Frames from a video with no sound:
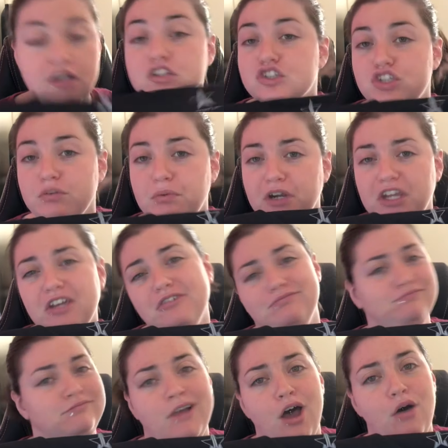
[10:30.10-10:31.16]
Super cute.
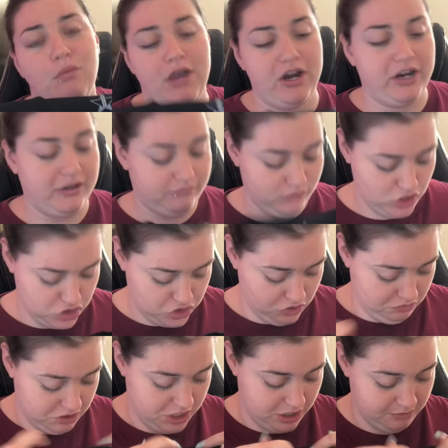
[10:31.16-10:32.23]
I'll wear it.
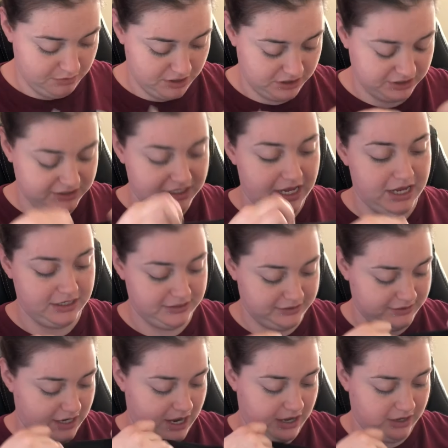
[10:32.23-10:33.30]
Don't care about the
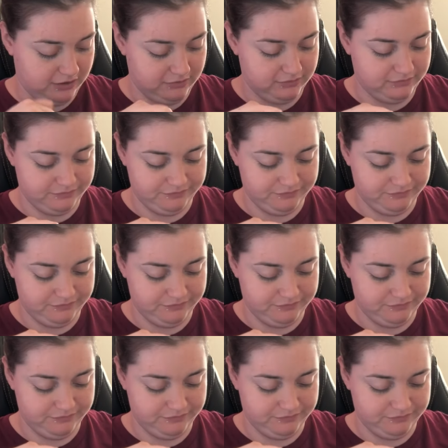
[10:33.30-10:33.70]
size. I